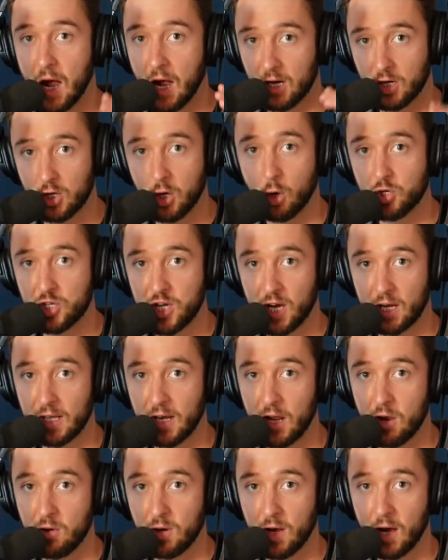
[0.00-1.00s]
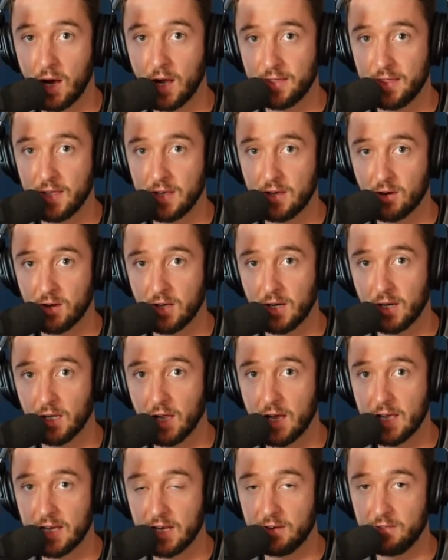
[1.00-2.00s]
Go check it out. I think you're going to
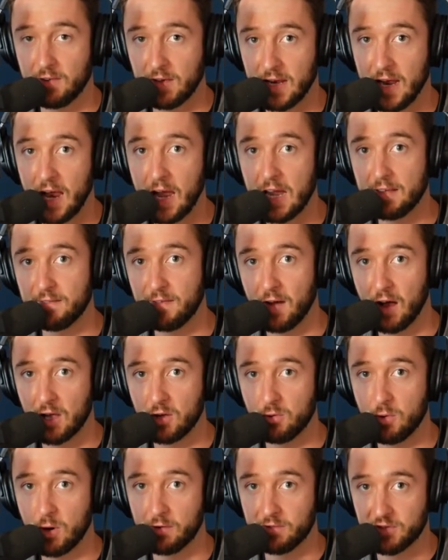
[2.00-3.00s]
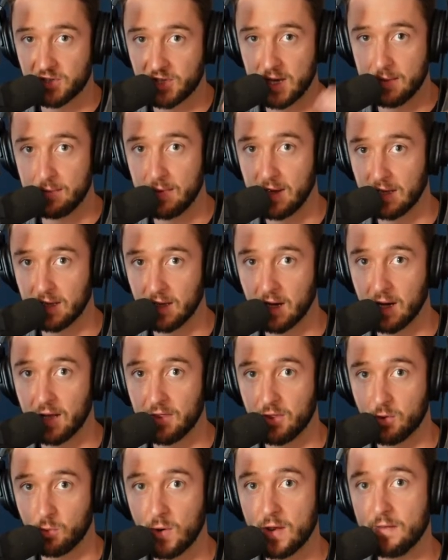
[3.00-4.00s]
like it if you get any value out of skimming
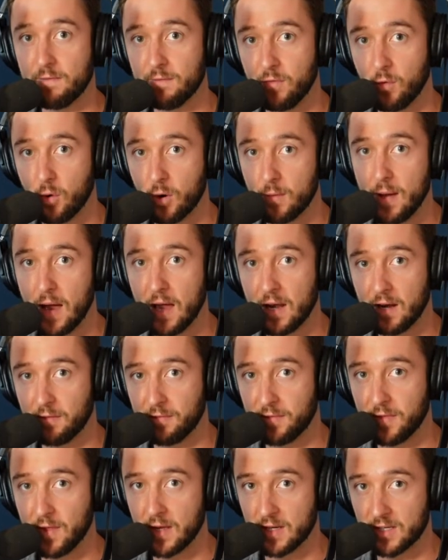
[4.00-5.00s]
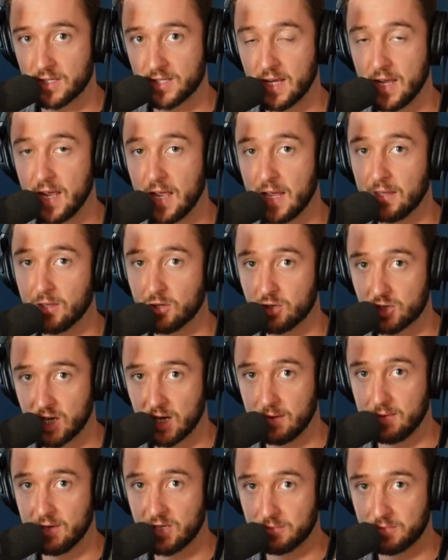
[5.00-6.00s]
the written format of things. And there's
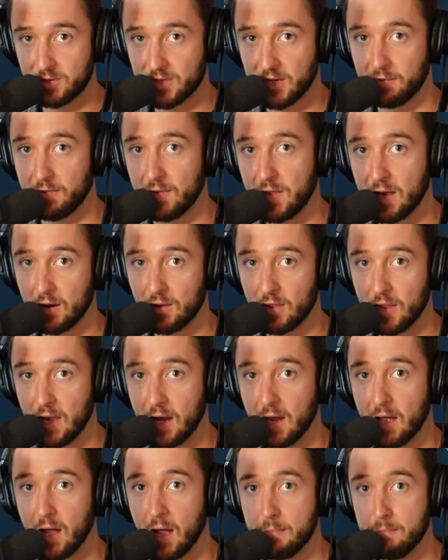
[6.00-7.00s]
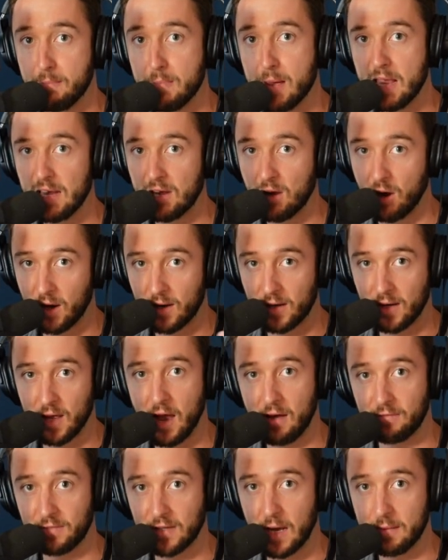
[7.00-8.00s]
going to be some stuff in there that I may not
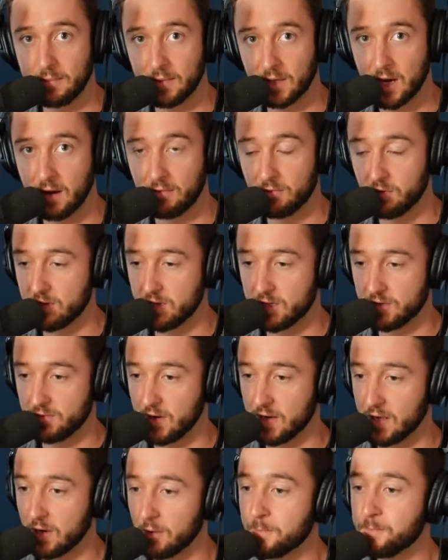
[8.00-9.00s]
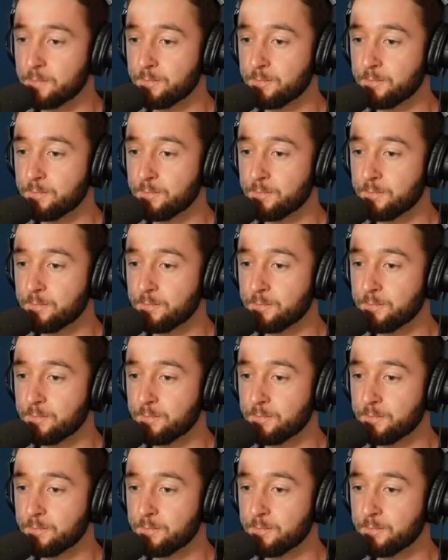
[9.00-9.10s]
have time to cover in this video.